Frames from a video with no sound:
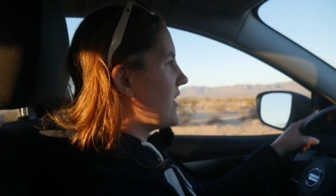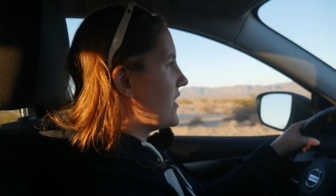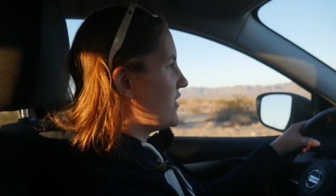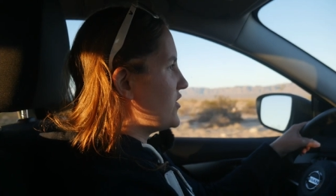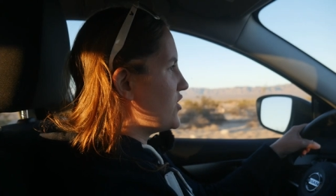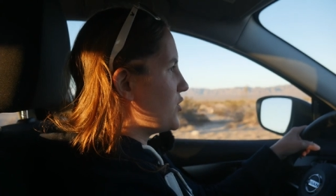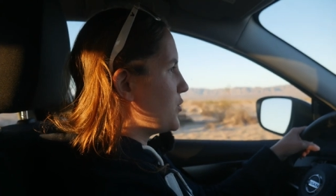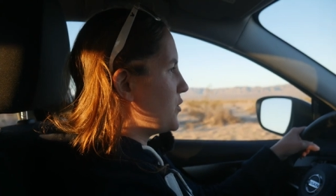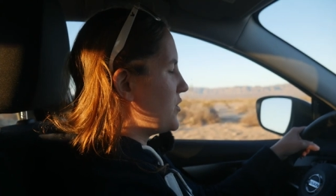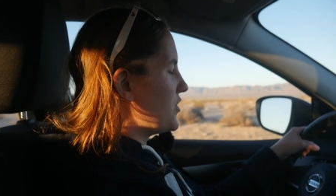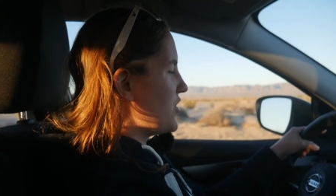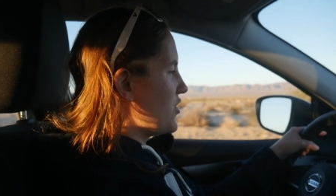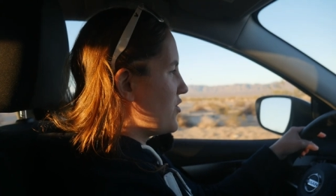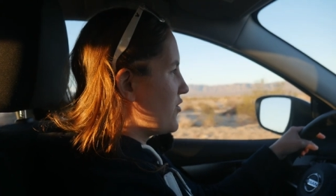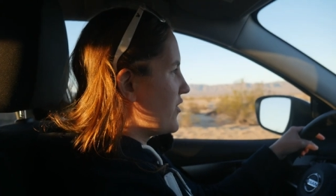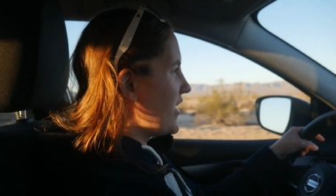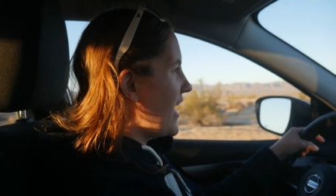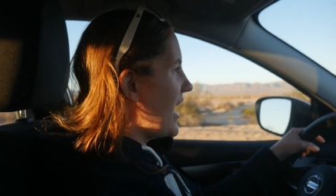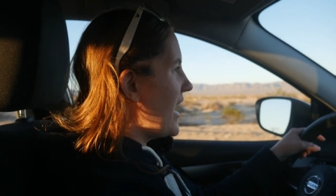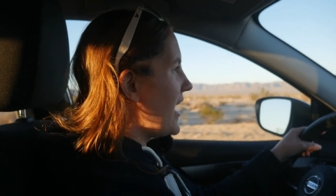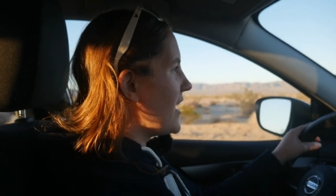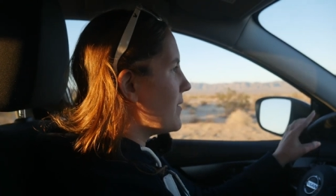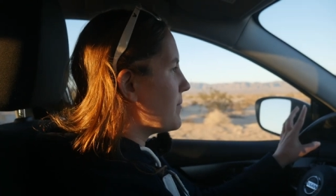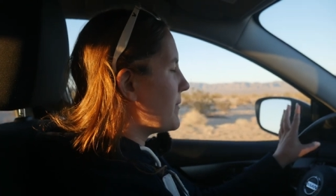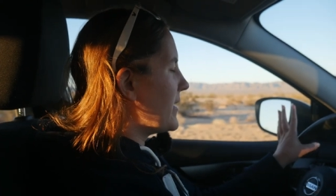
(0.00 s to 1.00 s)
they do in the
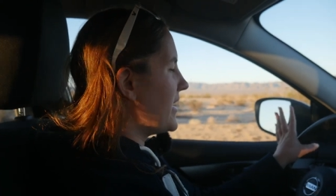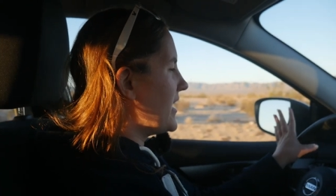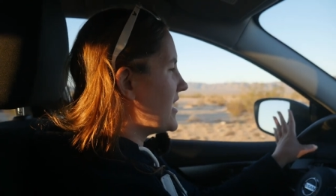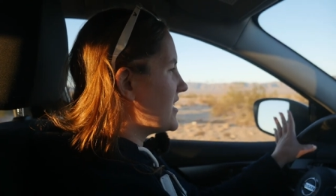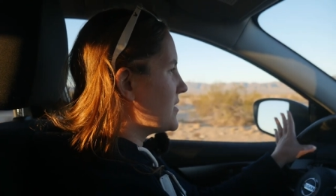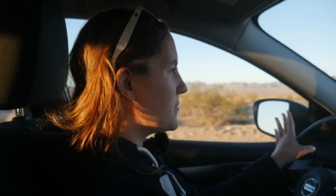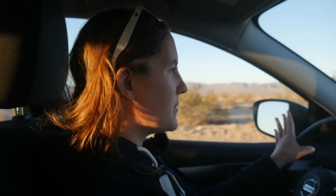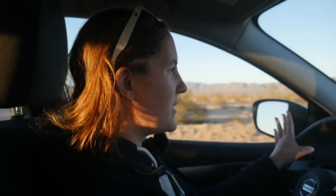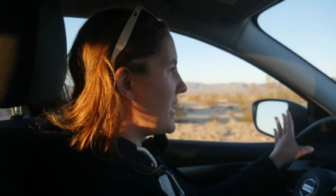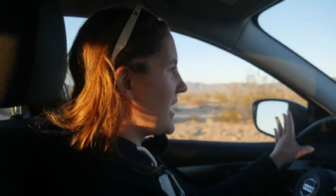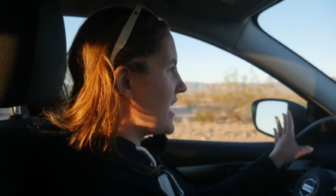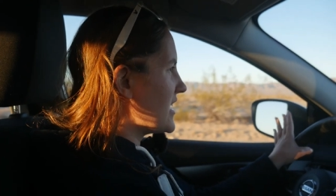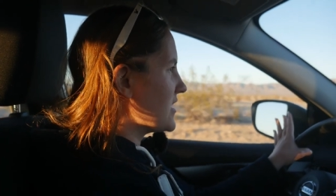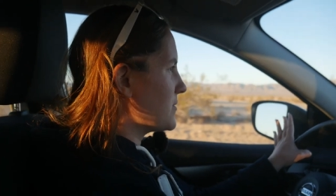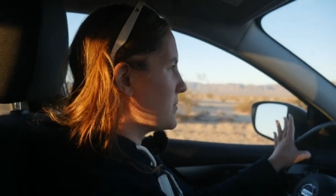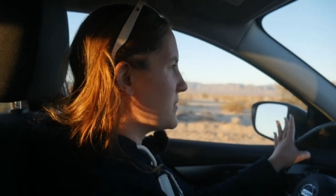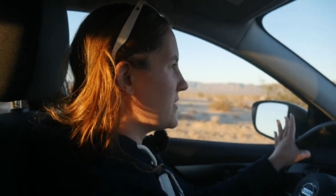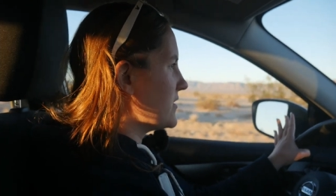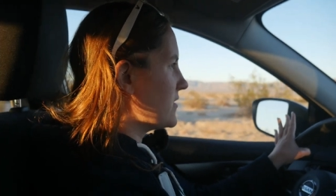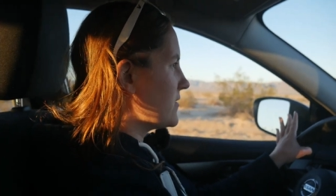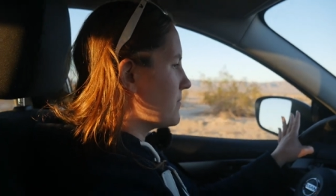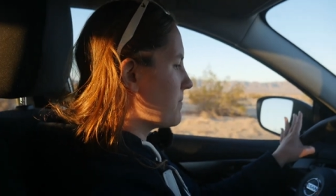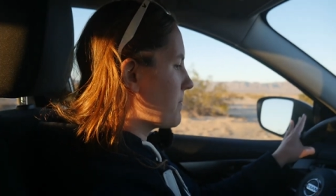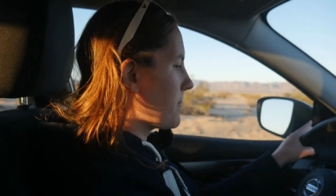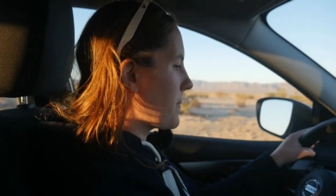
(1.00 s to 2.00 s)
UK. My husband has You're
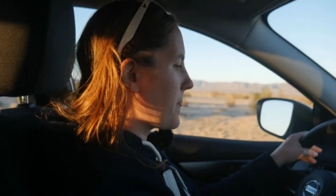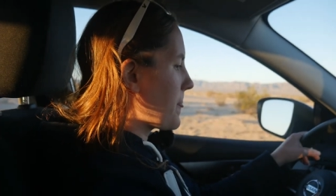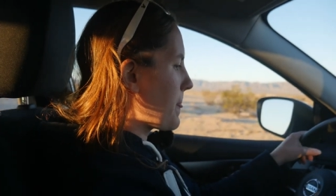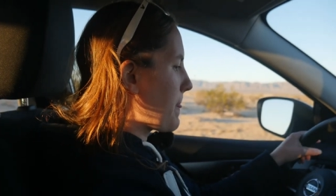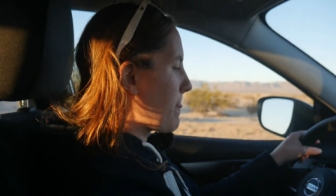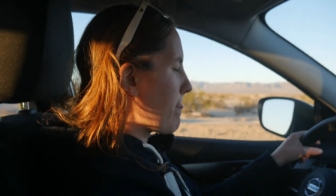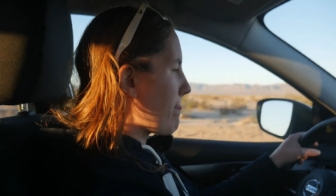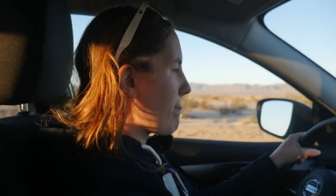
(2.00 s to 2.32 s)
been. not meant